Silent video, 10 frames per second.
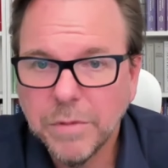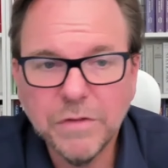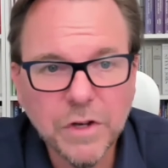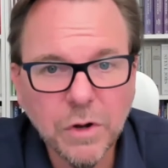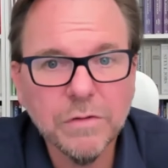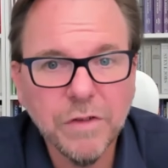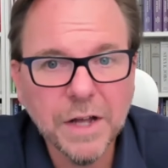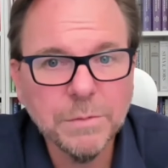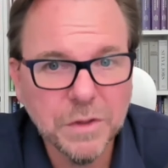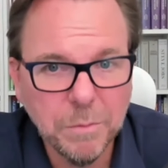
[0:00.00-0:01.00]
But if you don't
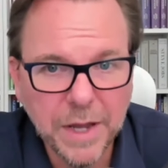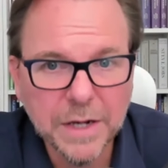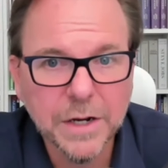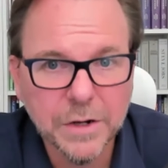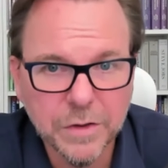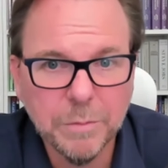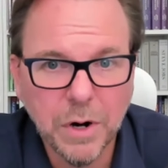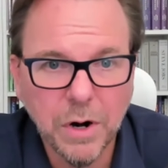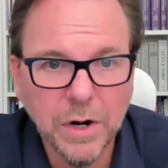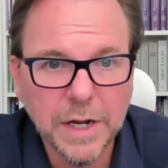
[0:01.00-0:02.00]
invite them to the picnic or the
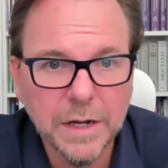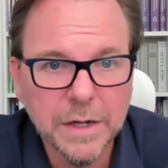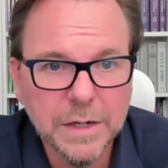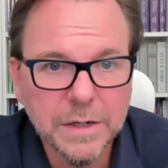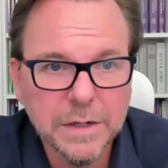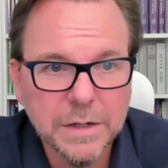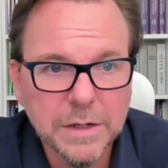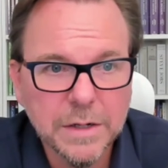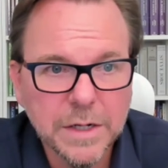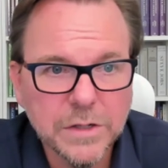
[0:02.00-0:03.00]
party,
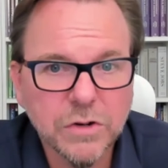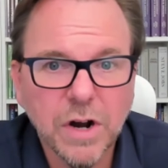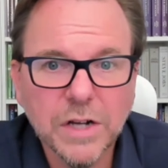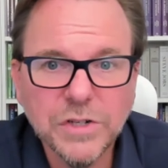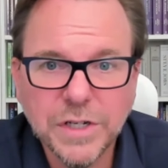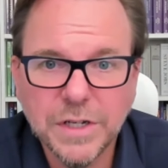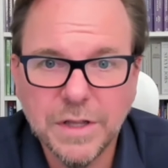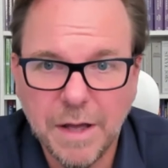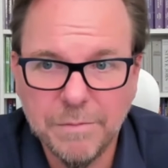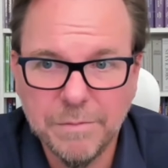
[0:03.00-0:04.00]
it's crushing to
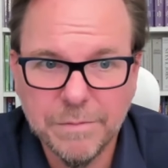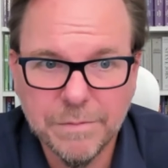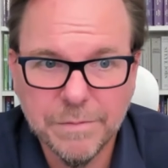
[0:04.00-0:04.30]
them.